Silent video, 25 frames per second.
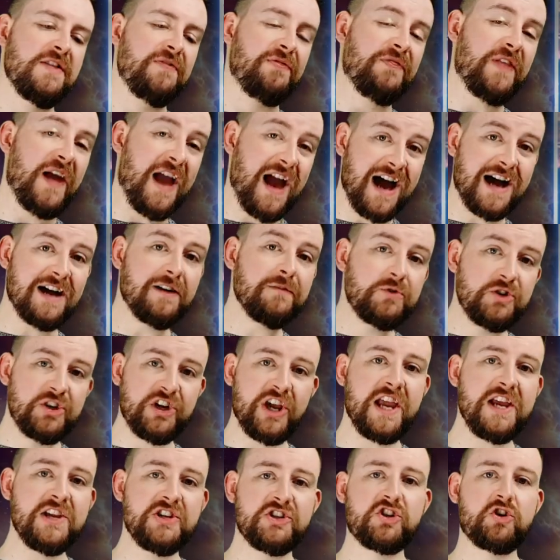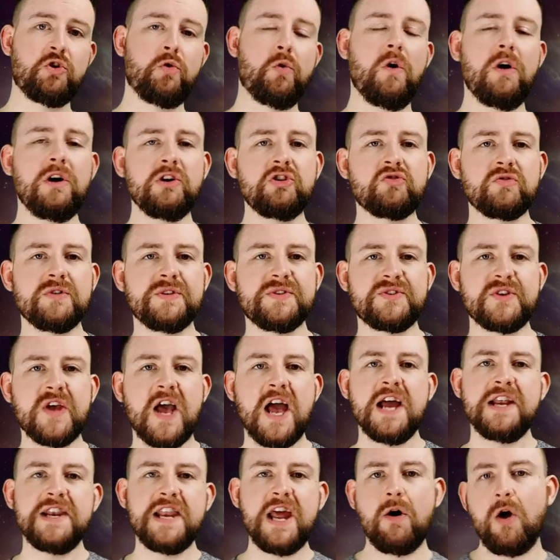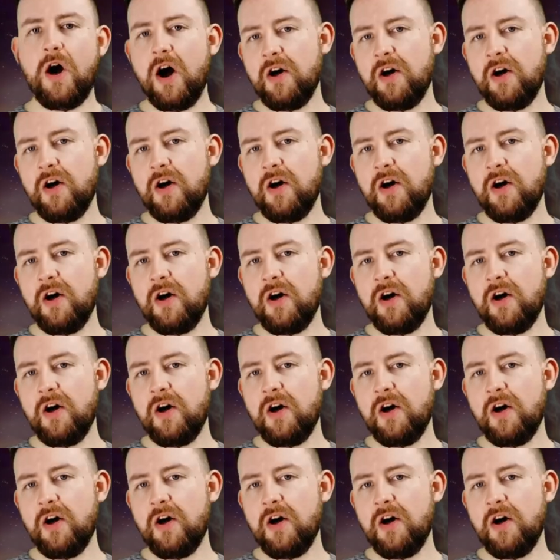they have changed quadrants. Now,